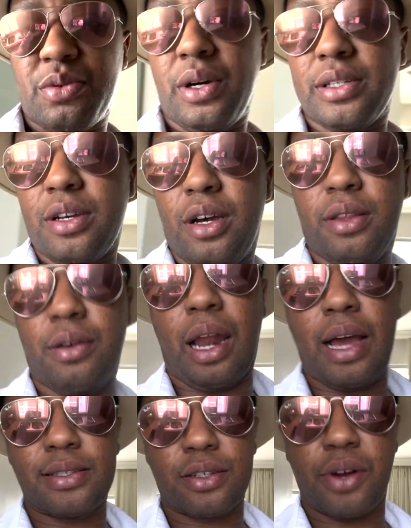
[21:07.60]
was, oh, the
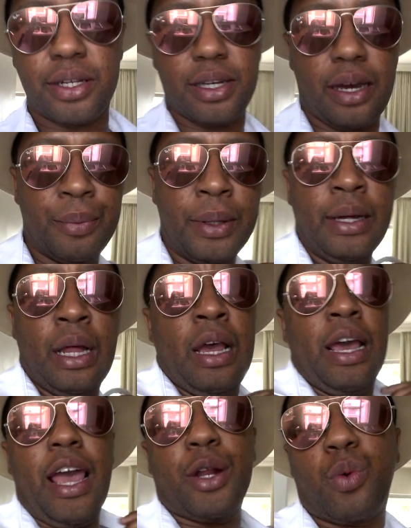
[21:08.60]
lights great, yeah.
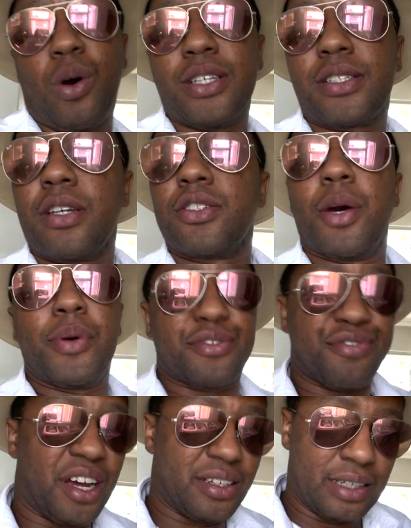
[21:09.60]
It was so much
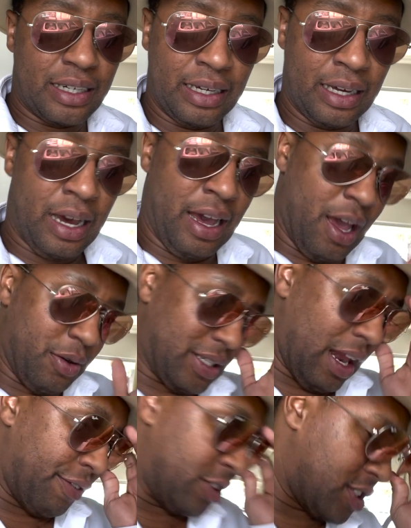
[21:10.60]
fun. It was
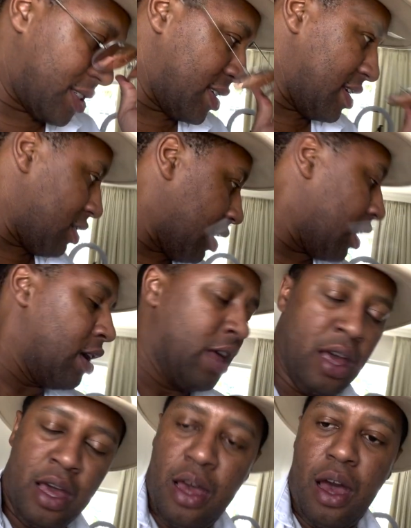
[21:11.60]
lovely to see
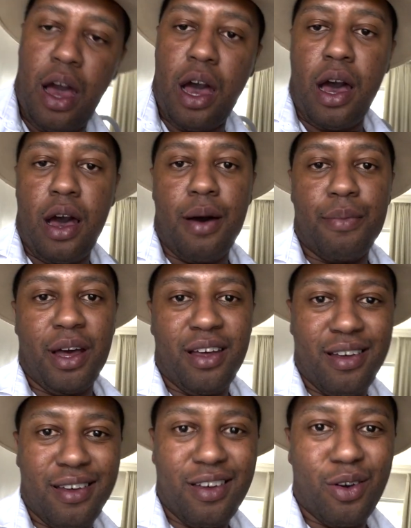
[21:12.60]
um,
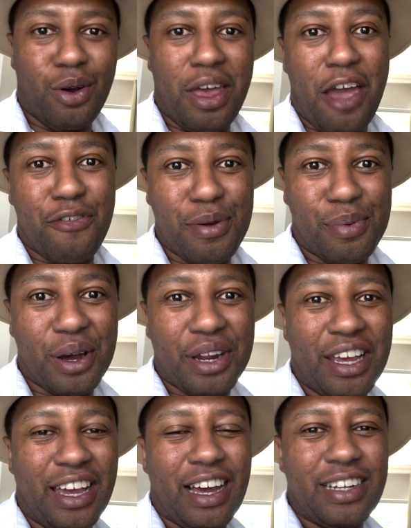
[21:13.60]

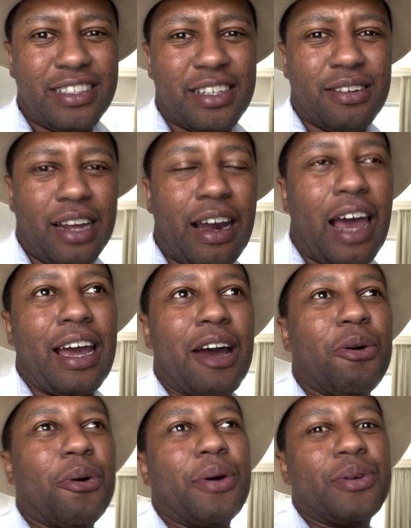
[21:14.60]
everybody. And like I
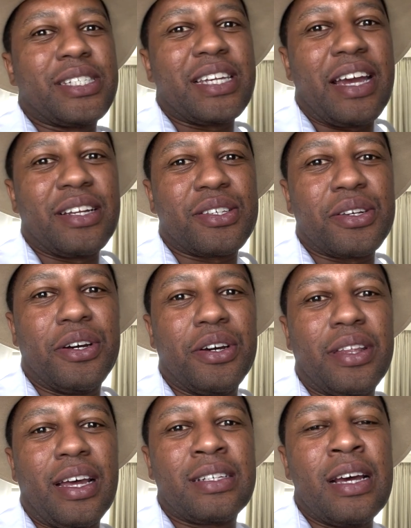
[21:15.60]
was saying to her
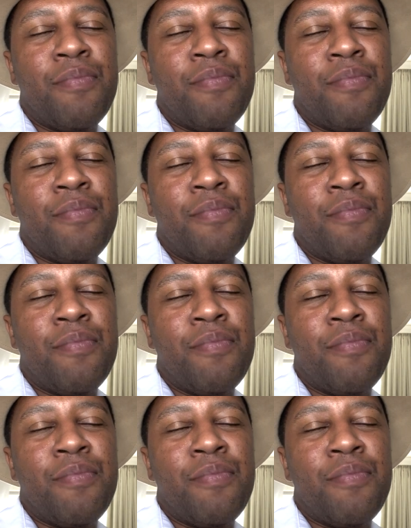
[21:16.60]
that